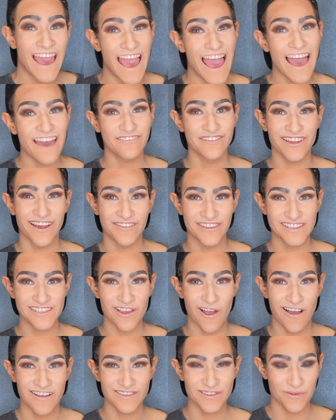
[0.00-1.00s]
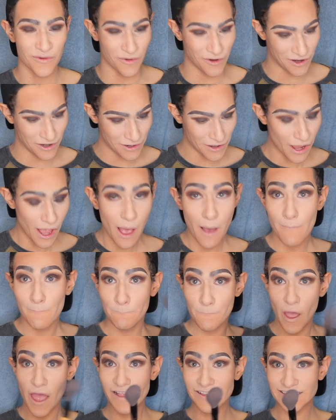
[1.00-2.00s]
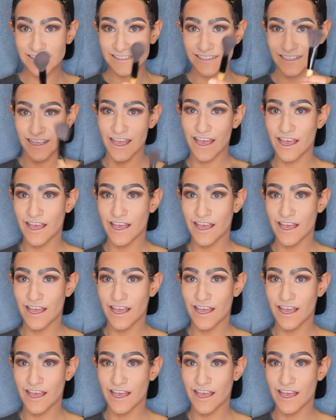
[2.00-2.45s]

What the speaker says: heavy on this contour. But